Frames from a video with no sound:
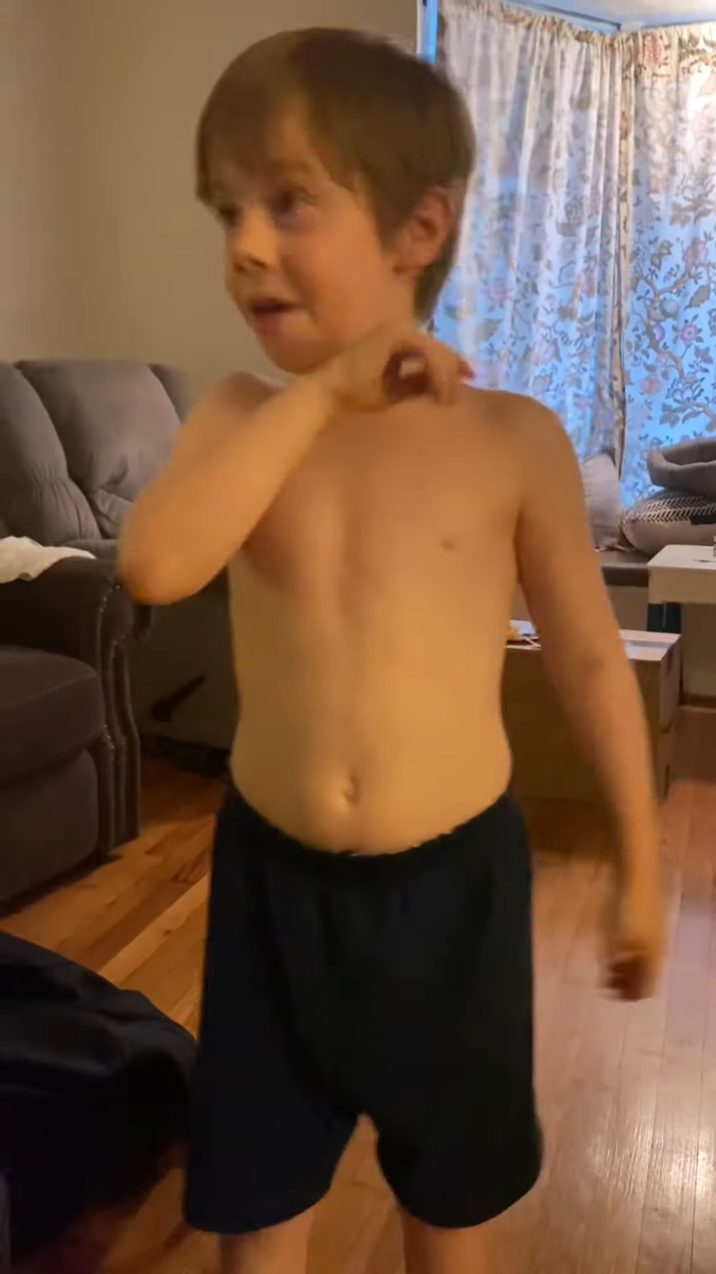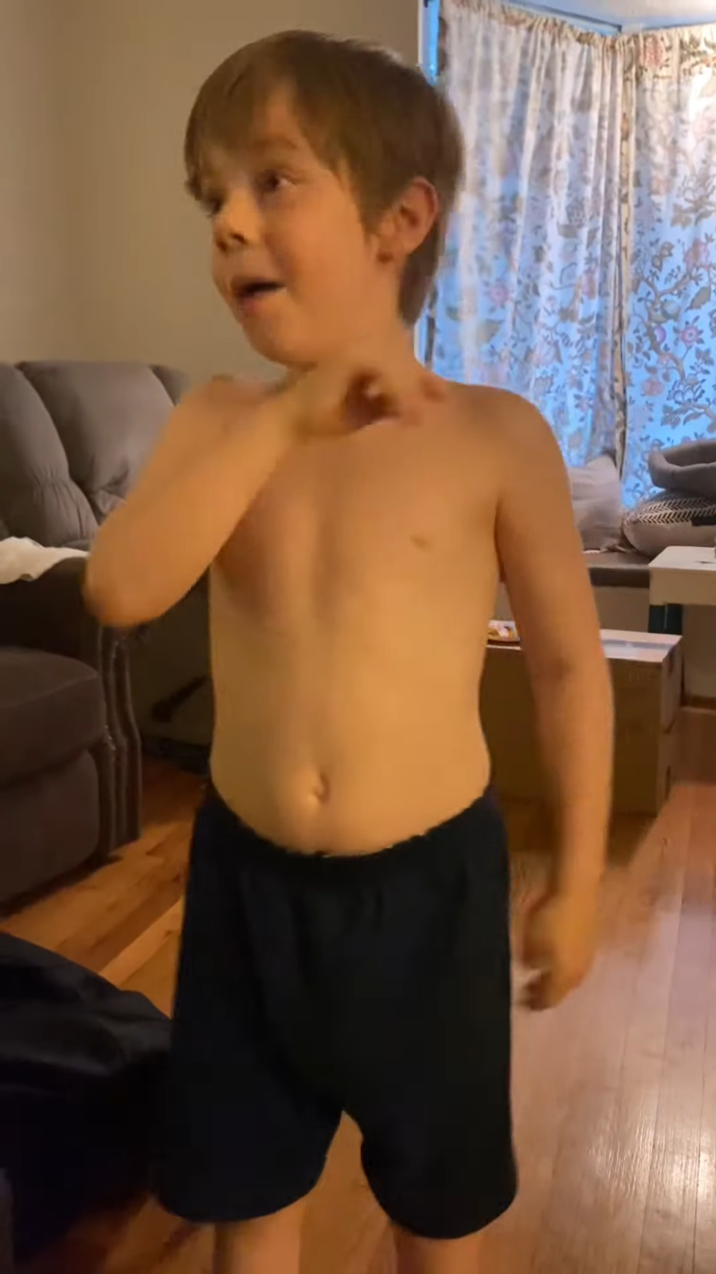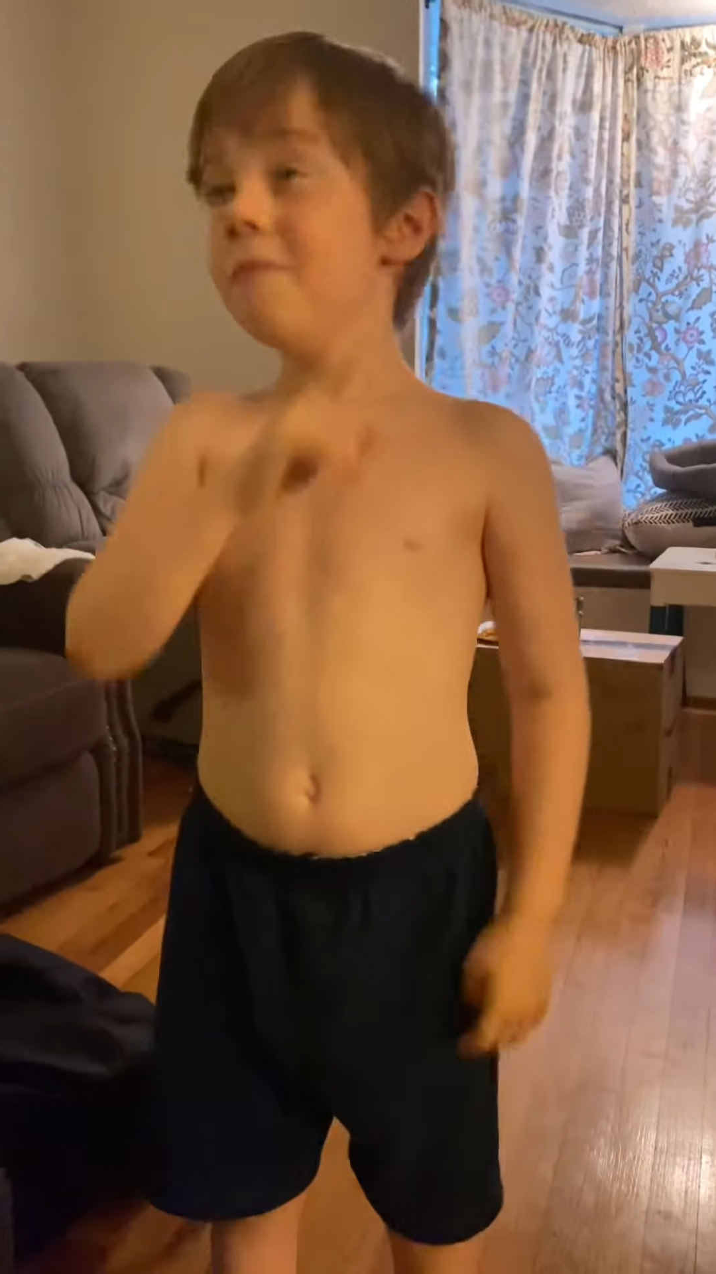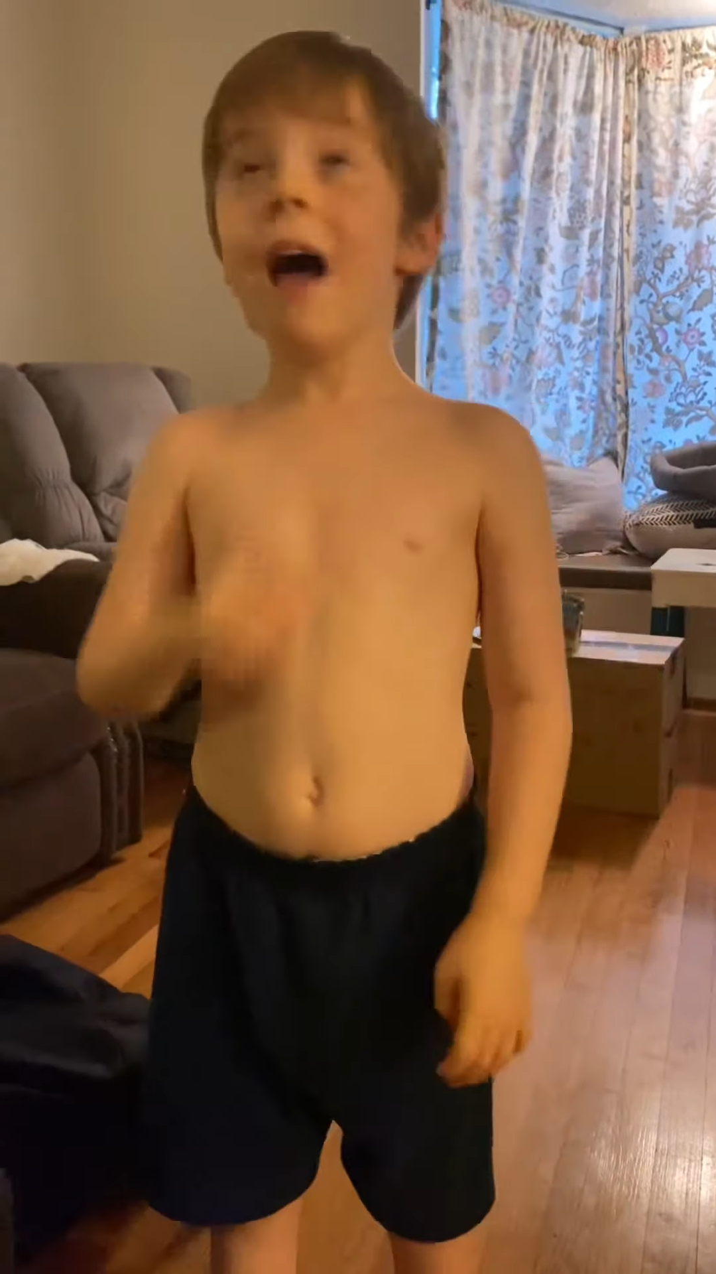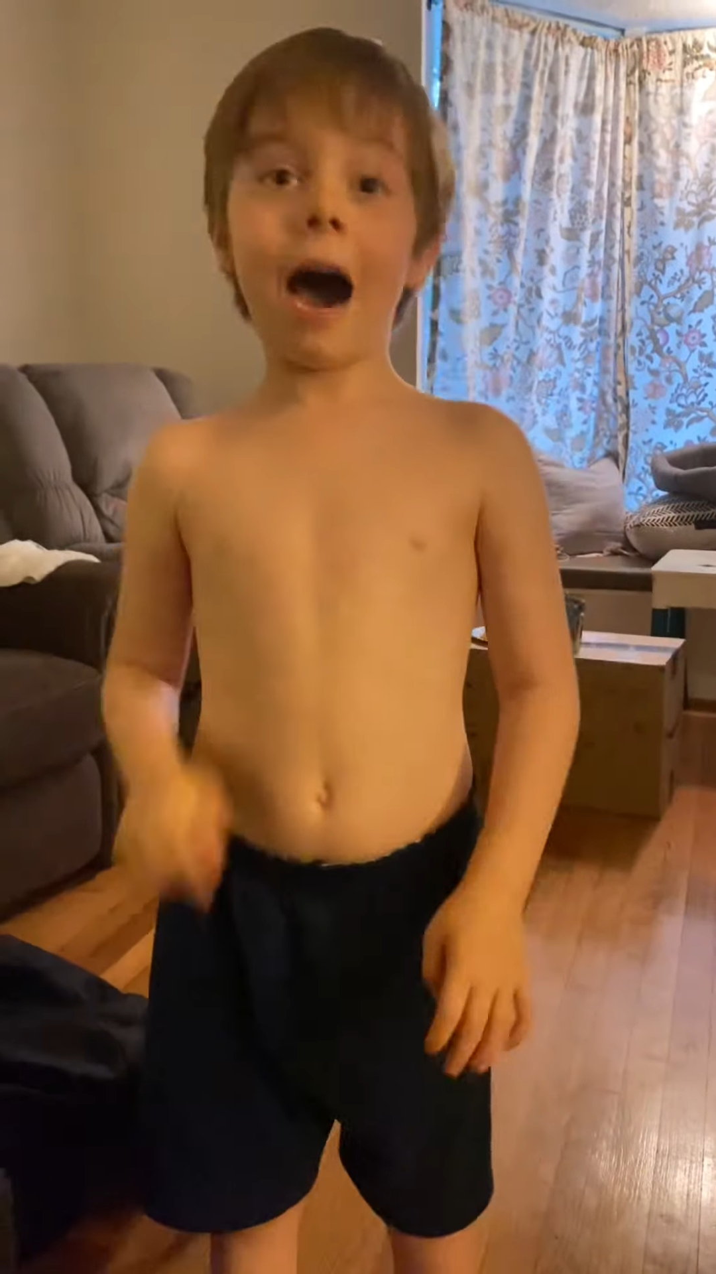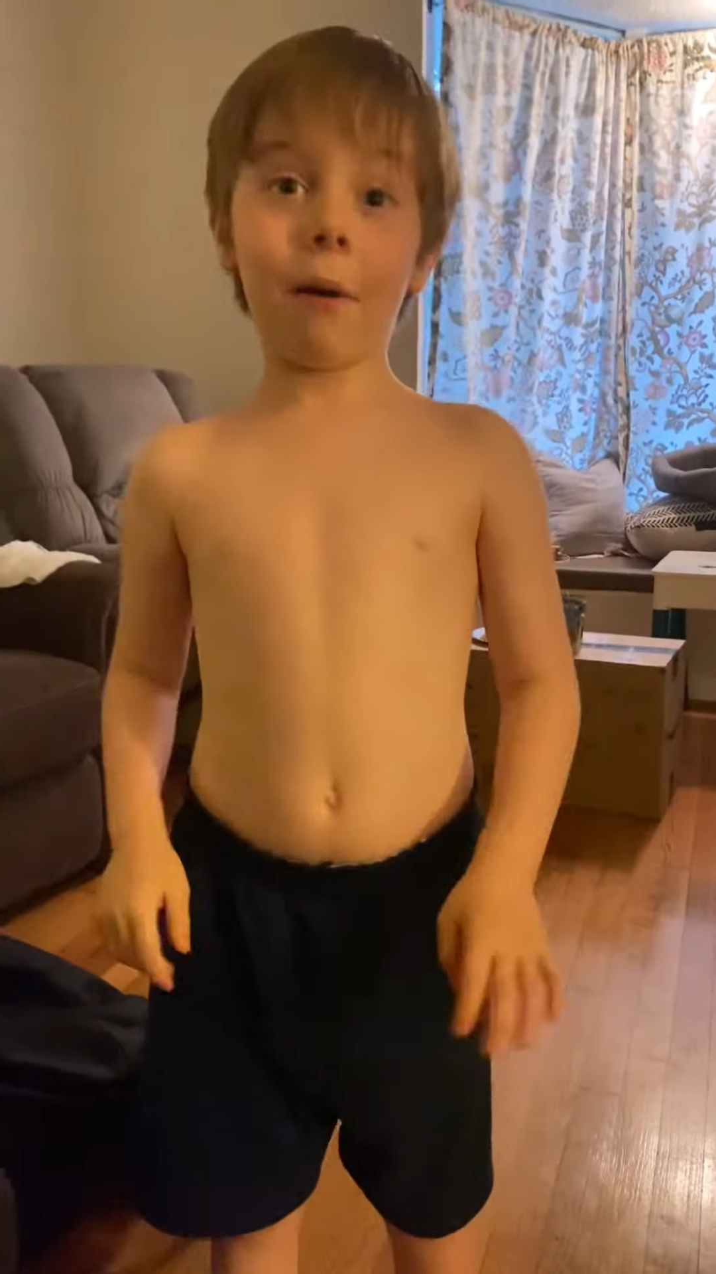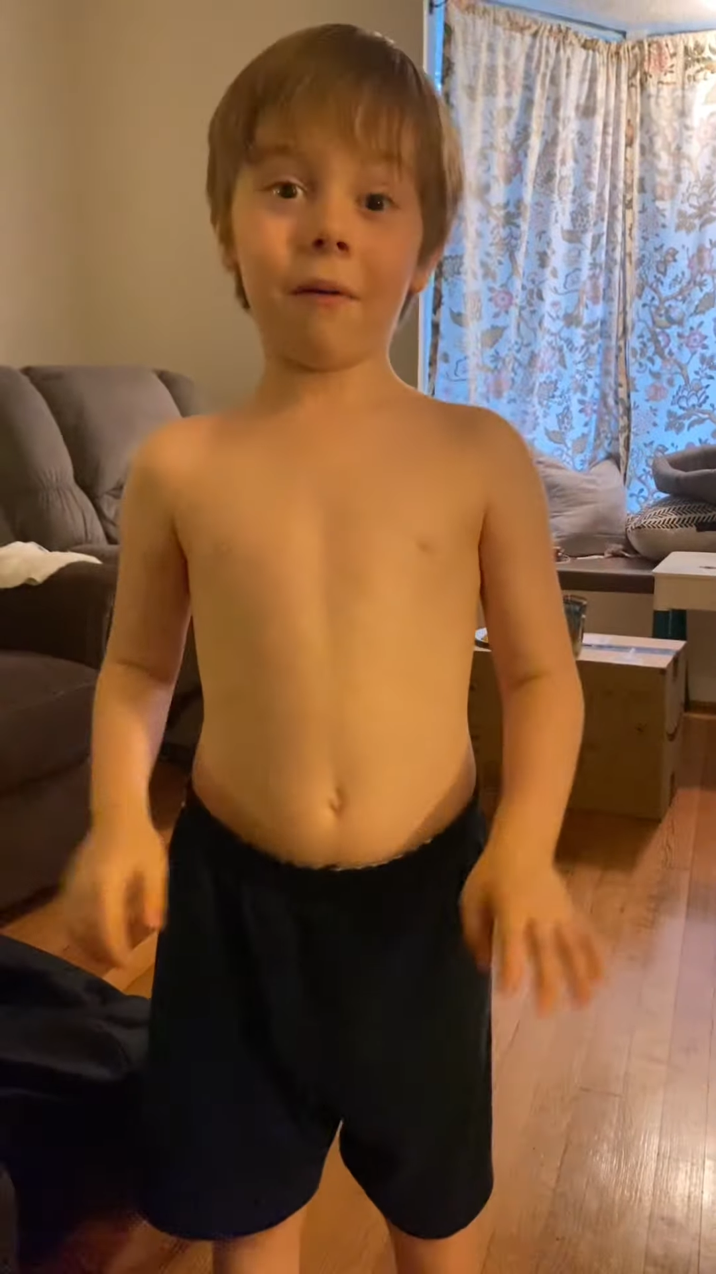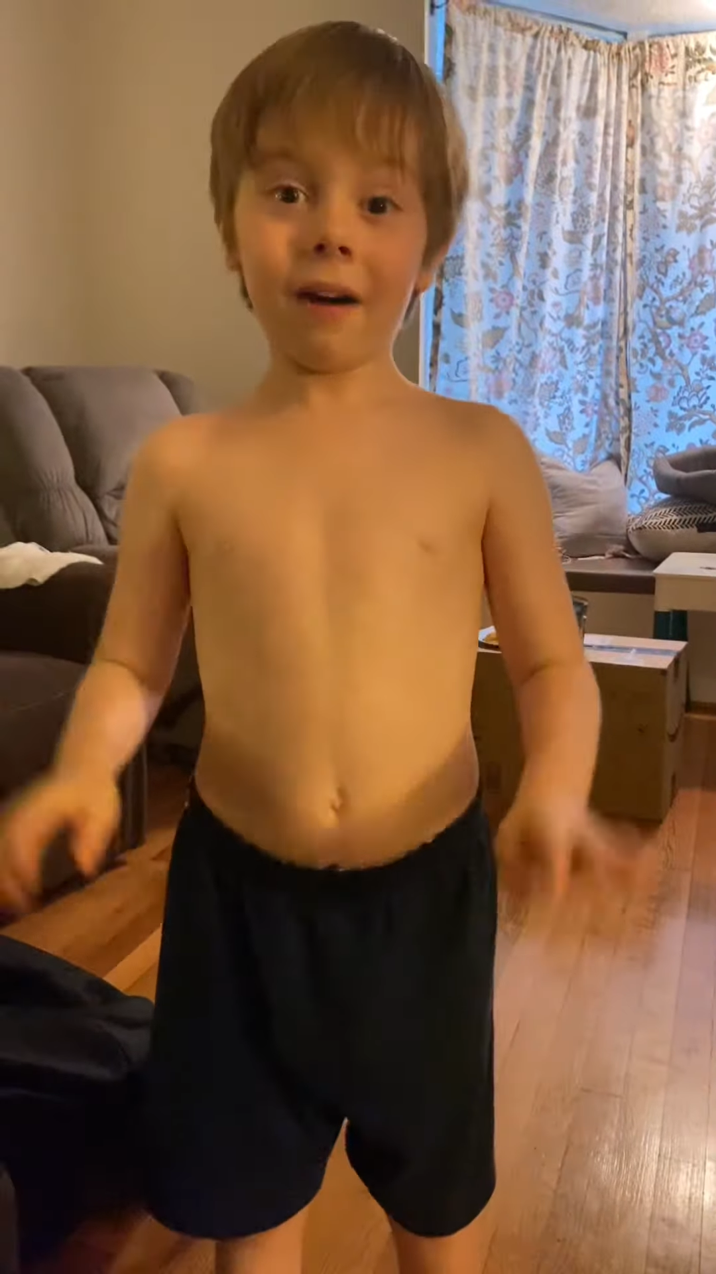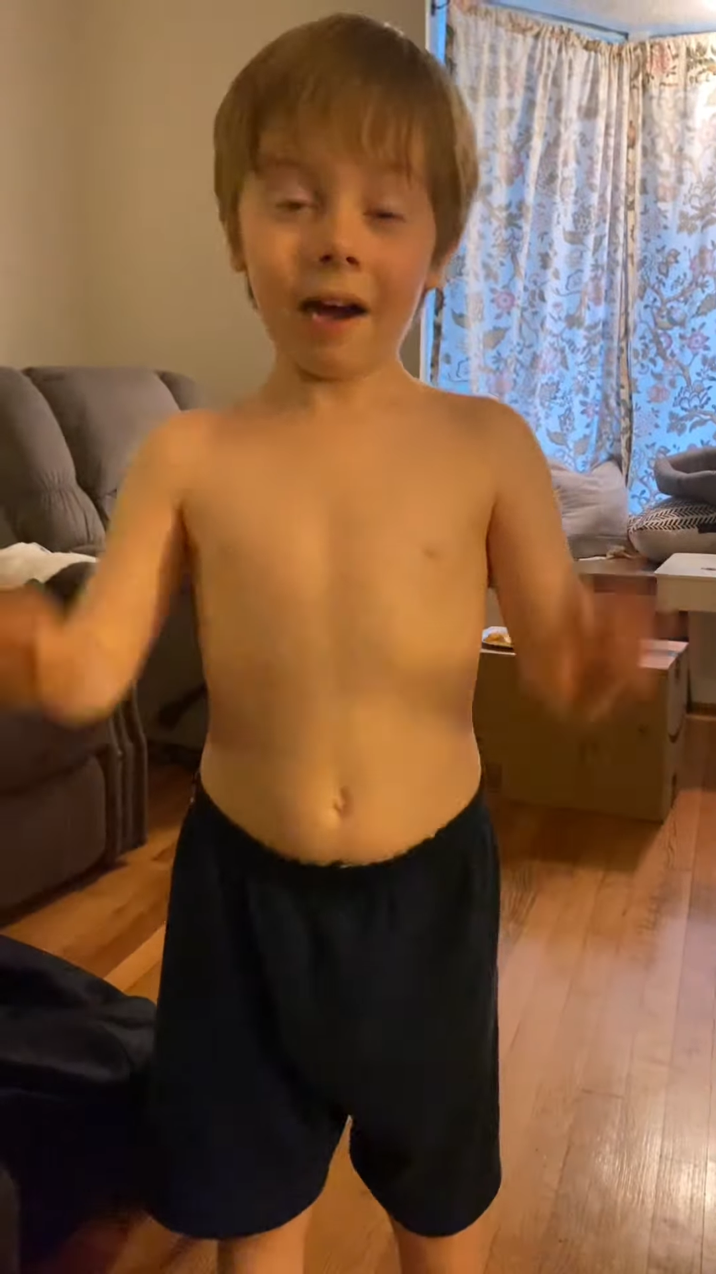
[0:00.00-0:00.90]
Now,